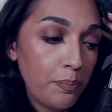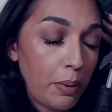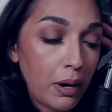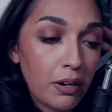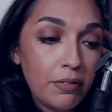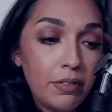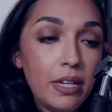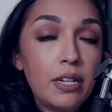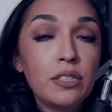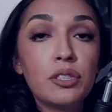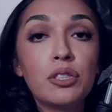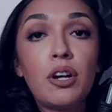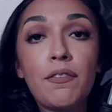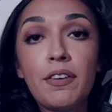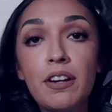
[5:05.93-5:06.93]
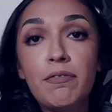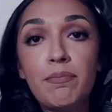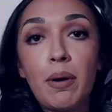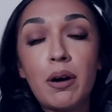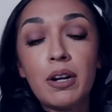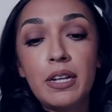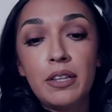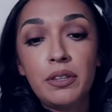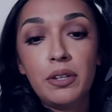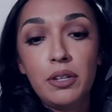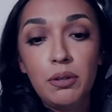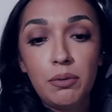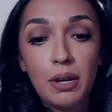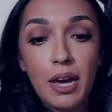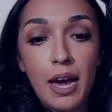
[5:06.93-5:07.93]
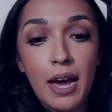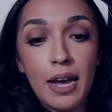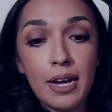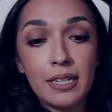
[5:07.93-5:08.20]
part of the Conservative Party in the UK,